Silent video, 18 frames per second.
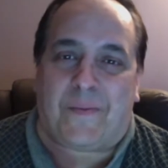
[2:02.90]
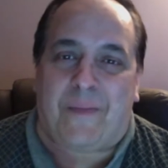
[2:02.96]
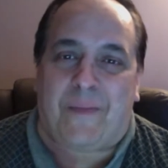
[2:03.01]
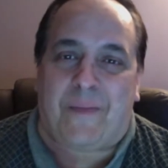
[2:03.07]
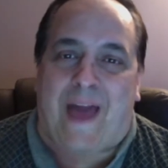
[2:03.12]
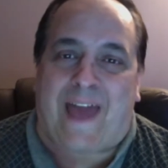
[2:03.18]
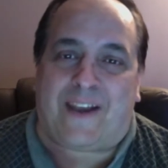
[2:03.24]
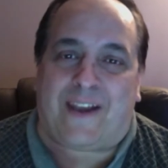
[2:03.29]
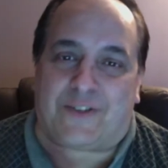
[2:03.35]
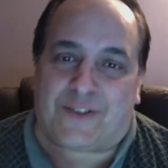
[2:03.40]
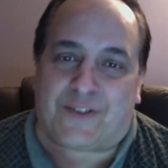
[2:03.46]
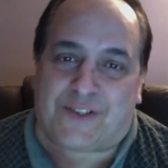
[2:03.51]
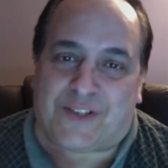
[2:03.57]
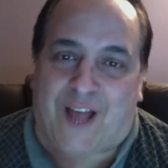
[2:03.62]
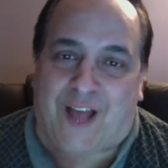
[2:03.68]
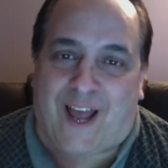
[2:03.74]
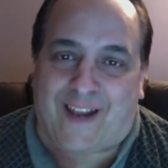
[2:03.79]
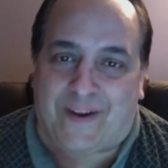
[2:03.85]
manager
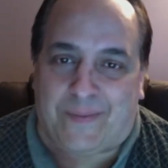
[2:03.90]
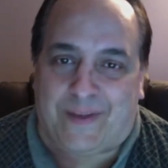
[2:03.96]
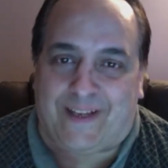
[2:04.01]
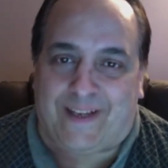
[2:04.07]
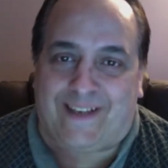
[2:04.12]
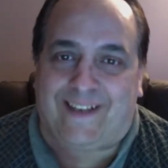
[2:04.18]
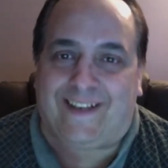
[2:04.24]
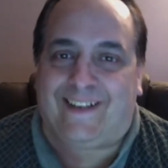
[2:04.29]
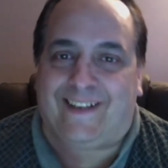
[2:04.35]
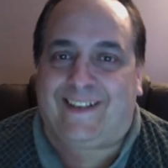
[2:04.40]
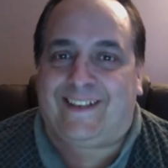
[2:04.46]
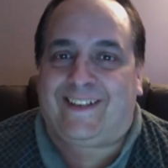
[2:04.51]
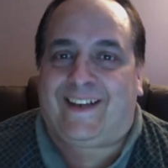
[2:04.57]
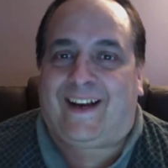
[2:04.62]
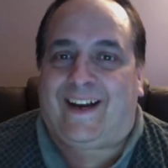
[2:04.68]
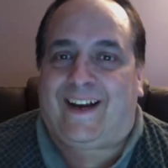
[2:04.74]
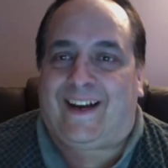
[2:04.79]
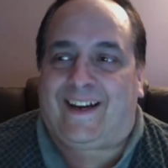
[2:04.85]
side of me
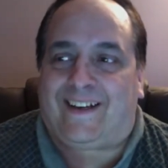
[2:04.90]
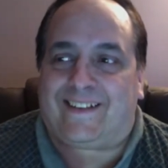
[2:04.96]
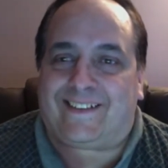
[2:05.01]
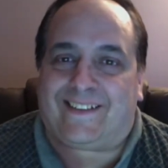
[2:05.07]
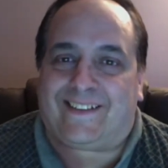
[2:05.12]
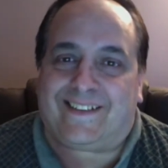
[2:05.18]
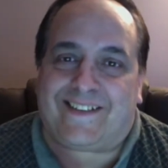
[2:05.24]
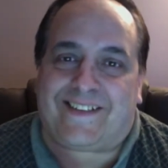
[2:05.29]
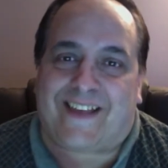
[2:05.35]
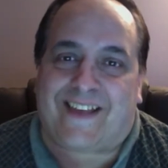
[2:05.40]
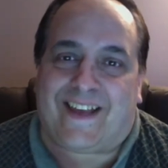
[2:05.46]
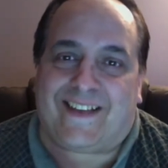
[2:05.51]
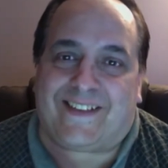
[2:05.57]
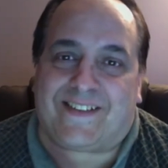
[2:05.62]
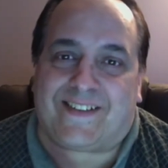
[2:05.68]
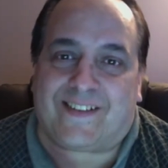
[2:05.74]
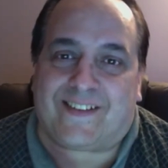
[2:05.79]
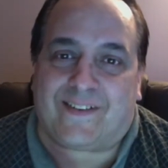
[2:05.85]

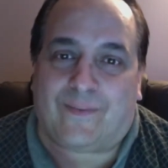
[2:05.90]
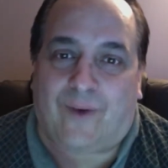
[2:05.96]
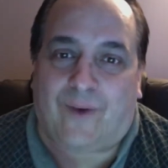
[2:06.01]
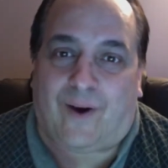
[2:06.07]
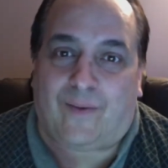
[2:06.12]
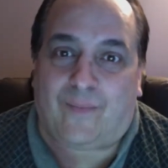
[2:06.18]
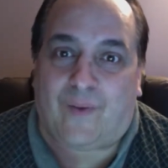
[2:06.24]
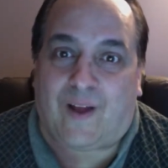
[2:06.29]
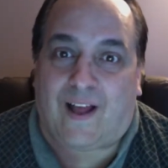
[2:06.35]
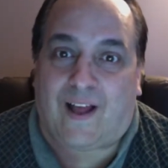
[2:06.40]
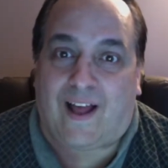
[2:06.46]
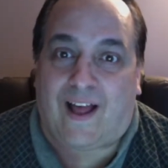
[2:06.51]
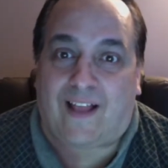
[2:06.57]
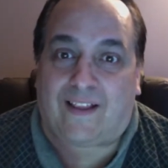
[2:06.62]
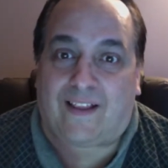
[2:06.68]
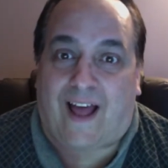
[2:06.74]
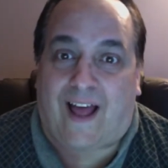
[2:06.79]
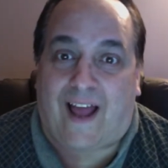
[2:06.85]
says, well,
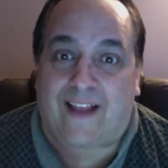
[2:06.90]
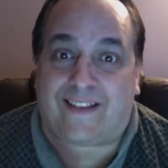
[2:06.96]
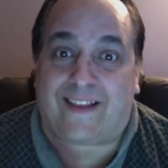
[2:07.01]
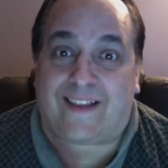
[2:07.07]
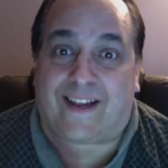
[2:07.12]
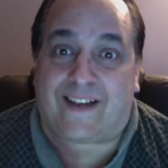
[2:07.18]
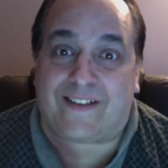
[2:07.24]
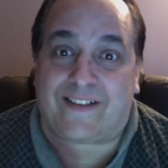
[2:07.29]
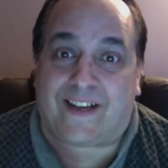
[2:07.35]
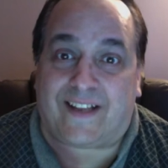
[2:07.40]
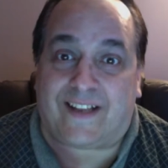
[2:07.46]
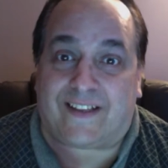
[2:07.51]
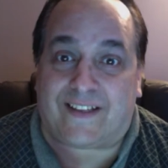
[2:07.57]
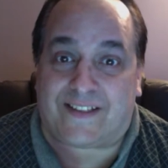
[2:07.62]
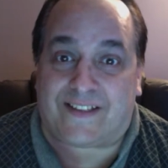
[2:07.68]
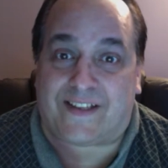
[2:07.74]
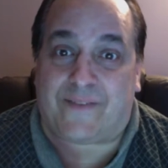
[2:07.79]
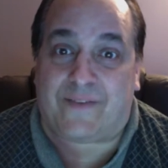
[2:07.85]
I think I should get
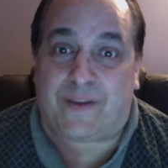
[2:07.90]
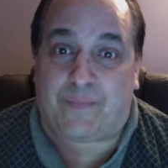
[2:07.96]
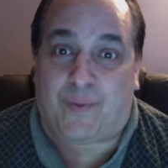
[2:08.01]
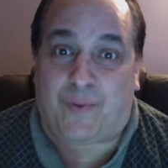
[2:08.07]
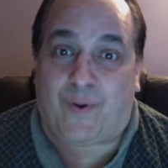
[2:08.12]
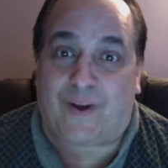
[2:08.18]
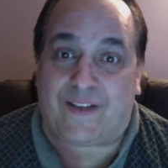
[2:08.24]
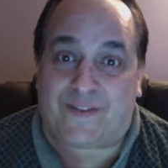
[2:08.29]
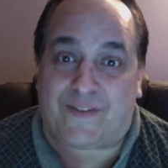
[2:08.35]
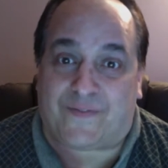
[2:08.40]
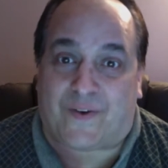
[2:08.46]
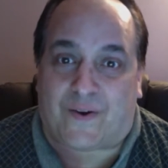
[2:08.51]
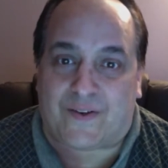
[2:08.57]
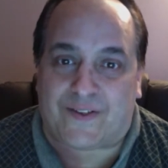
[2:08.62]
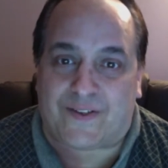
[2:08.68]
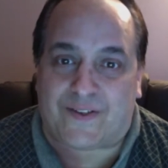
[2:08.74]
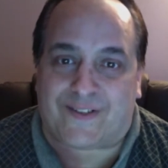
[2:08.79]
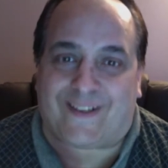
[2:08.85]
the 70 points
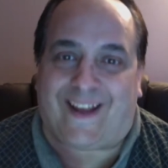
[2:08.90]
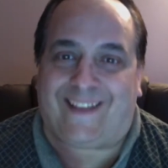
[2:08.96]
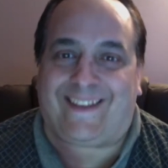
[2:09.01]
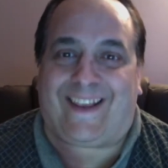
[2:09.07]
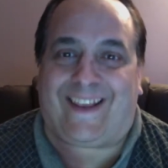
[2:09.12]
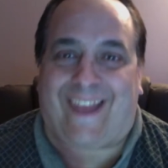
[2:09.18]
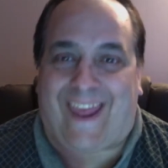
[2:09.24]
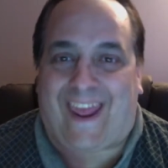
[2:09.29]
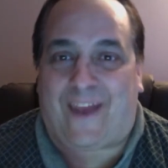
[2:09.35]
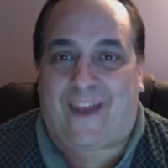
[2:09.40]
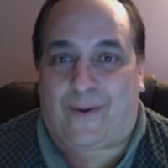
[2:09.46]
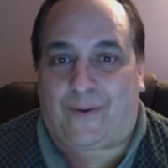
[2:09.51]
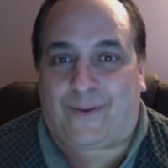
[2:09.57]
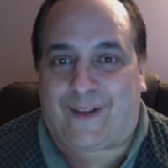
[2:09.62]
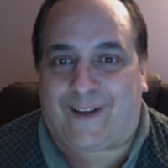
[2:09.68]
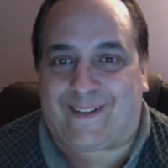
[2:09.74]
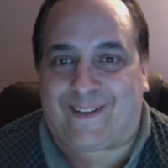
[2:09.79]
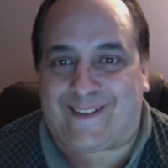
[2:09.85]
first and then add all
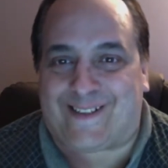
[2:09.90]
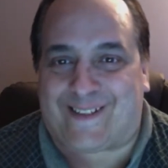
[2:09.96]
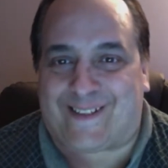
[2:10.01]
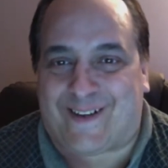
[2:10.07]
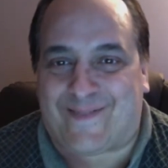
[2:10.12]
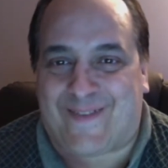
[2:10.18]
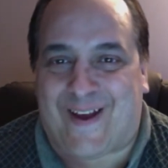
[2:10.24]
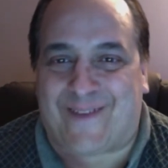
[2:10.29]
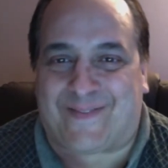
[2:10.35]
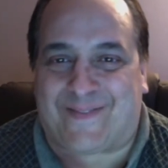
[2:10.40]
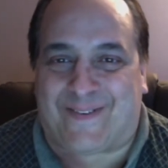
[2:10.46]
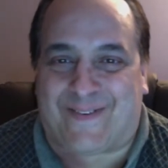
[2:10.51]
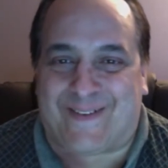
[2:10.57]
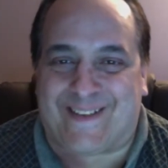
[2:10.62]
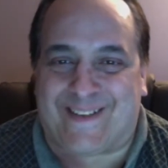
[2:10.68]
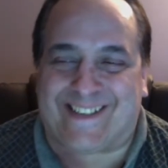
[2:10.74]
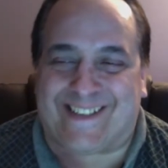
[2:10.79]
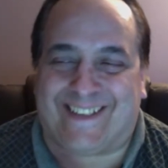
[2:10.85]
the other stuff
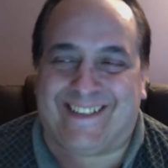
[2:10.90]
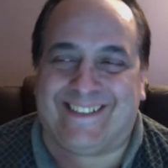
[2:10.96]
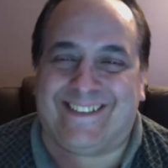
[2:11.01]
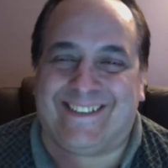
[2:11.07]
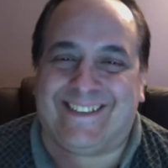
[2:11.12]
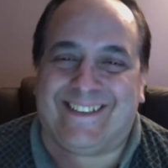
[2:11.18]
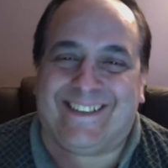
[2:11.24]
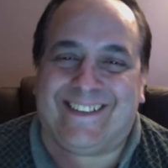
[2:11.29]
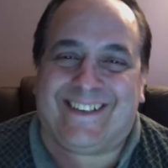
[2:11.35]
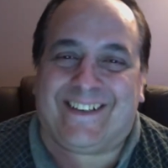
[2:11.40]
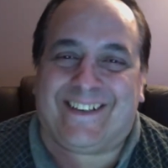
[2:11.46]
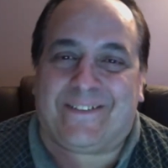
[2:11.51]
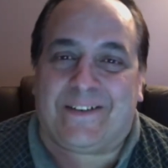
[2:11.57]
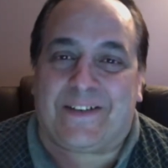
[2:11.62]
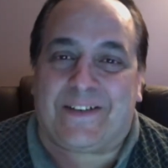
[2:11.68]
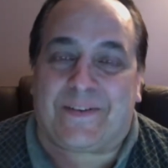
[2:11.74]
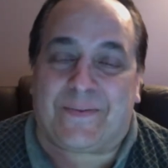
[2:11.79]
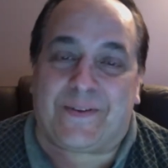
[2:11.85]
afterwards,
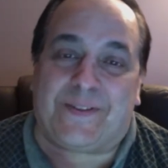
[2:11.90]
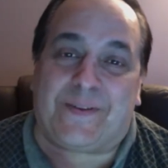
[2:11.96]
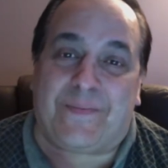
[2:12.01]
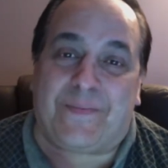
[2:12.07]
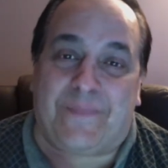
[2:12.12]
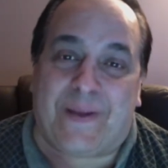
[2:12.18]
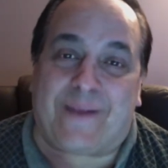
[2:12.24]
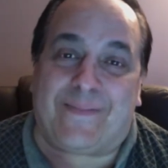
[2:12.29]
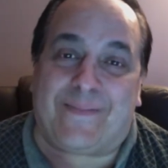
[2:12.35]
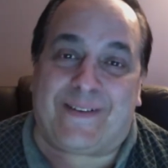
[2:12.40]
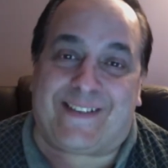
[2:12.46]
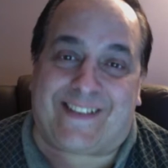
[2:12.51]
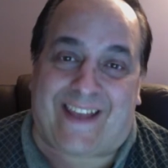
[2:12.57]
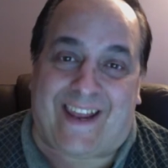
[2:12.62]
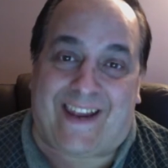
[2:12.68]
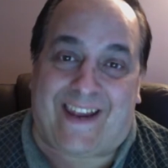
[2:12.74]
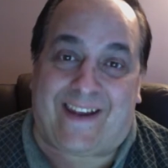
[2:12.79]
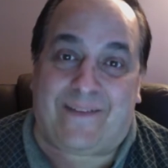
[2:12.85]
which was the big
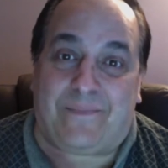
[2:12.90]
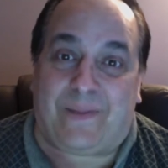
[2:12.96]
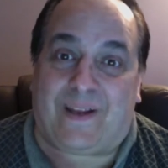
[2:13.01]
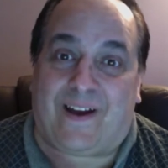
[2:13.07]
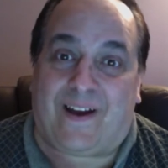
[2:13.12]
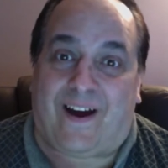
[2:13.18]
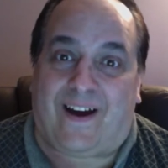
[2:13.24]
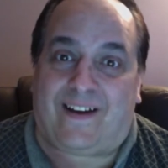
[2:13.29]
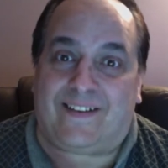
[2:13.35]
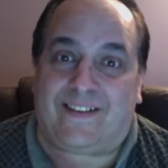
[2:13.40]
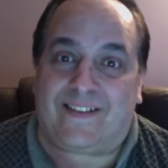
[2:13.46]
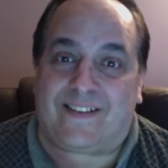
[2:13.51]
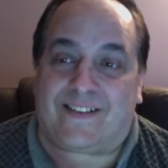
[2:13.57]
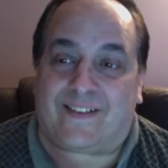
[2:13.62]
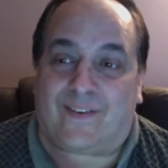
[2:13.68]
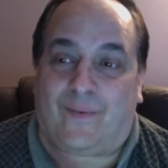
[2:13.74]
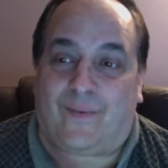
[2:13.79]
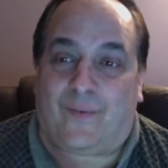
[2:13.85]
mistake,
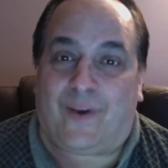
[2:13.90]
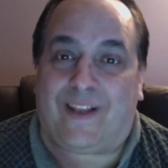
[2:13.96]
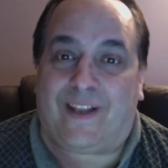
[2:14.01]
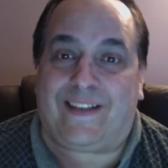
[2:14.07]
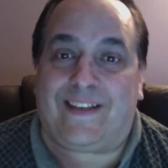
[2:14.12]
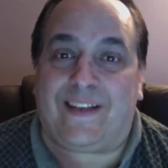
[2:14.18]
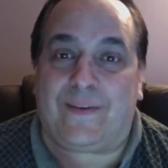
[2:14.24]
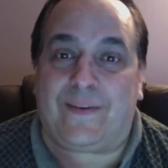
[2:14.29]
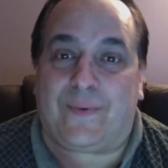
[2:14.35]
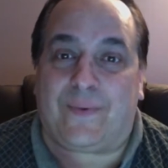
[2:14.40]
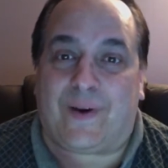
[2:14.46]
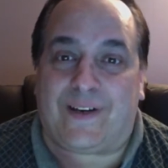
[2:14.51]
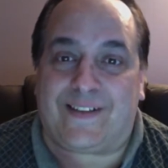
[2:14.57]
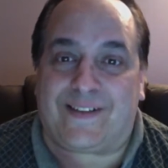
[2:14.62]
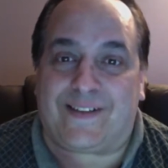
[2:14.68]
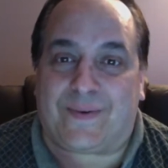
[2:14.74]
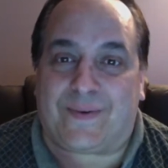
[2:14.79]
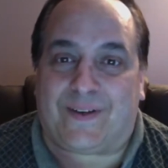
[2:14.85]
because what it did
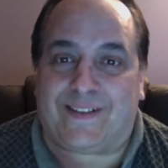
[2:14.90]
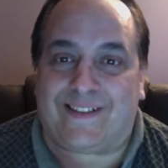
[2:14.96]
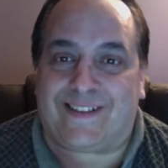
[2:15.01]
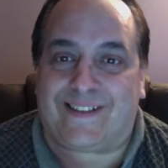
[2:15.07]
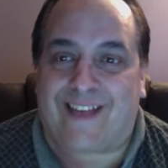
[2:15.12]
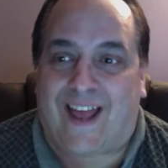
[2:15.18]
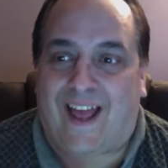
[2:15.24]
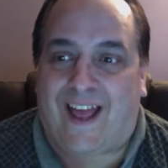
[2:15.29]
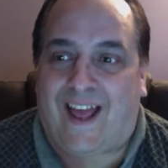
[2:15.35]
was